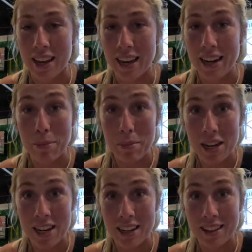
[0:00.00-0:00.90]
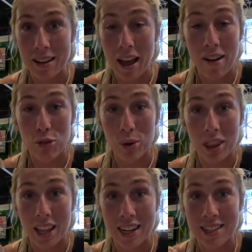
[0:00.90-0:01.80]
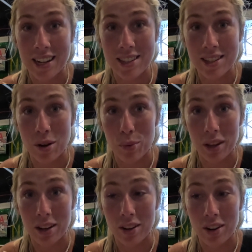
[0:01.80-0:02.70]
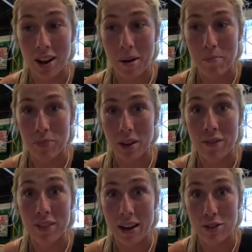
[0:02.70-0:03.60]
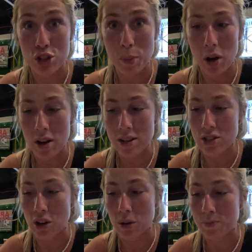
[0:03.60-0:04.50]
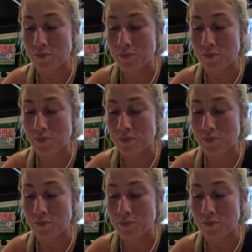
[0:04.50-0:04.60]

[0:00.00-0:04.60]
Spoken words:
in meat, everyone thinks that's a really good flavor spot, so.